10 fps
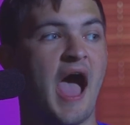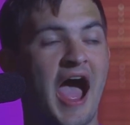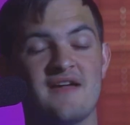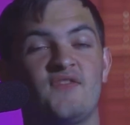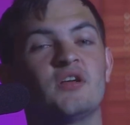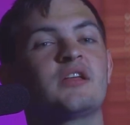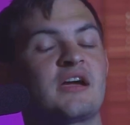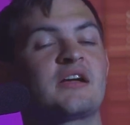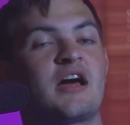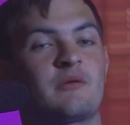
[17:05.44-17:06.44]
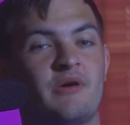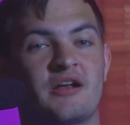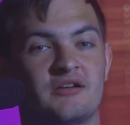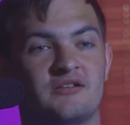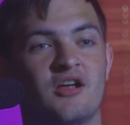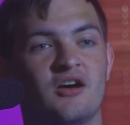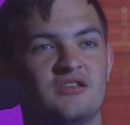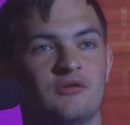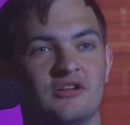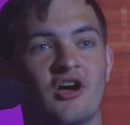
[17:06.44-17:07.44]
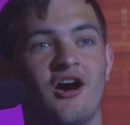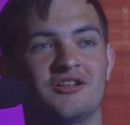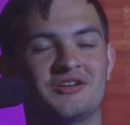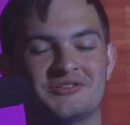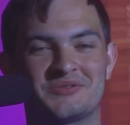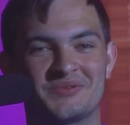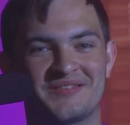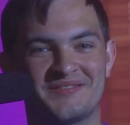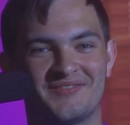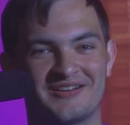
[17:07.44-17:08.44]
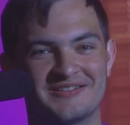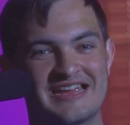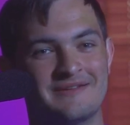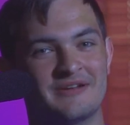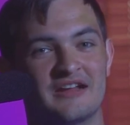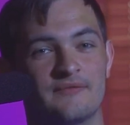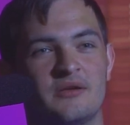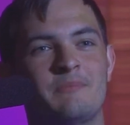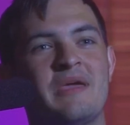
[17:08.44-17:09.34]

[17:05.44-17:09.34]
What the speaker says: I feel like I got about a dollar's worth of entertainment out of it.